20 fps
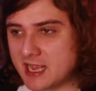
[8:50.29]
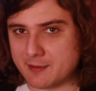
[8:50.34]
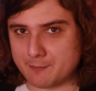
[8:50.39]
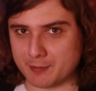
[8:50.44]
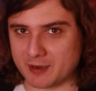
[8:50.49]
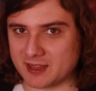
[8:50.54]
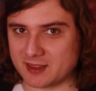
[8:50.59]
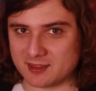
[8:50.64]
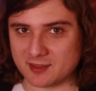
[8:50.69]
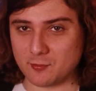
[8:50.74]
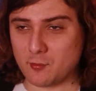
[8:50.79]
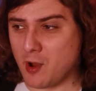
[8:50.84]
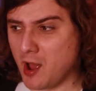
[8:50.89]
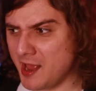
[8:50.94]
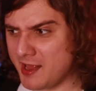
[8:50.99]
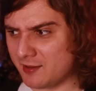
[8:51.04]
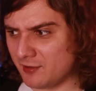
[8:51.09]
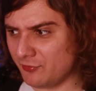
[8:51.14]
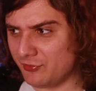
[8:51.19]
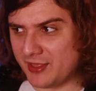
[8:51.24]
In Breath of the
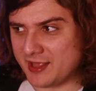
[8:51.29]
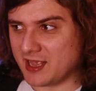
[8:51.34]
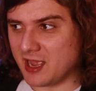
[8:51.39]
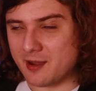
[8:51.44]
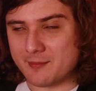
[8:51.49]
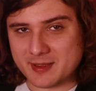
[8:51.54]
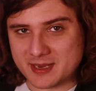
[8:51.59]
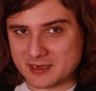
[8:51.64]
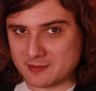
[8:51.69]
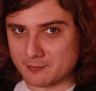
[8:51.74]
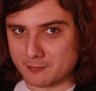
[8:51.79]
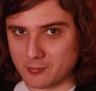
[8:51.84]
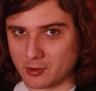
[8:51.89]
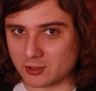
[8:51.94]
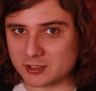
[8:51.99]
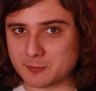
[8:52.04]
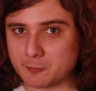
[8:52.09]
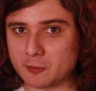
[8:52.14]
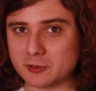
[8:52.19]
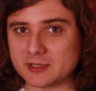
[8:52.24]
Wild, they come in
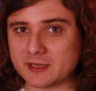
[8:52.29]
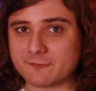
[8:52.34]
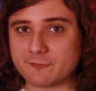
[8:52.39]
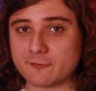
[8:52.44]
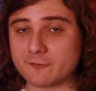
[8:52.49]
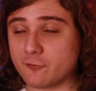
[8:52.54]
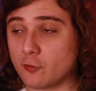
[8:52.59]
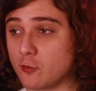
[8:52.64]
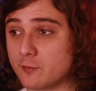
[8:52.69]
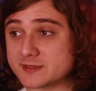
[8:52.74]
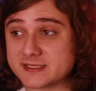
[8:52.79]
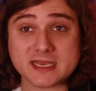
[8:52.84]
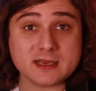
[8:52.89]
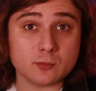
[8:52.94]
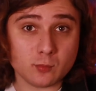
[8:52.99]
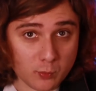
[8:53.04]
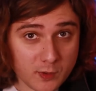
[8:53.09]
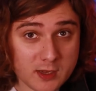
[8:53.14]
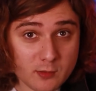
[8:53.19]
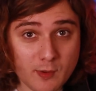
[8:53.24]
multiple different forms.
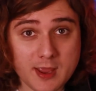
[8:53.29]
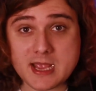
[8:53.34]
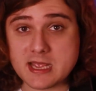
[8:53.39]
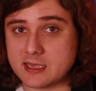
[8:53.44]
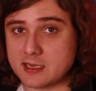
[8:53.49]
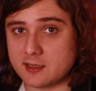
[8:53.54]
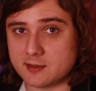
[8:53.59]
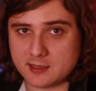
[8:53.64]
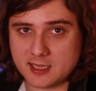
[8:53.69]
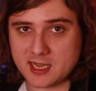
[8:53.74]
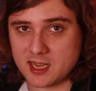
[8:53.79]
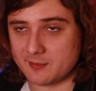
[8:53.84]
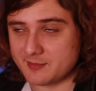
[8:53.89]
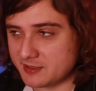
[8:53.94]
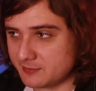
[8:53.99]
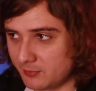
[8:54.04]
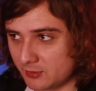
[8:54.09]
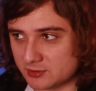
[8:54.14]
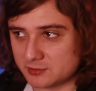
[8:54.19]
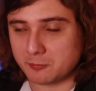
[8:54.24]
In Wind Waker, they
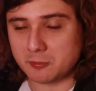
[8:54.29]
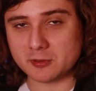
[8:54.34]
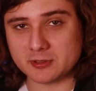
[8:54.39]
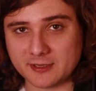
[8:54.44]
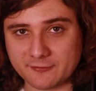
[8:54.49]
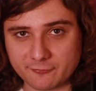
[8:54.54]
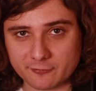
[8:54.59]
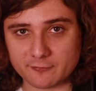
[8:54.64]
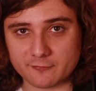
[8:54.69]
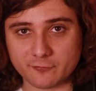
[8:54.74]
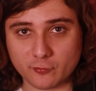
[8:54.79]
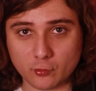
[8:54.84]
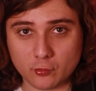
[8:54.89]
come in multiple different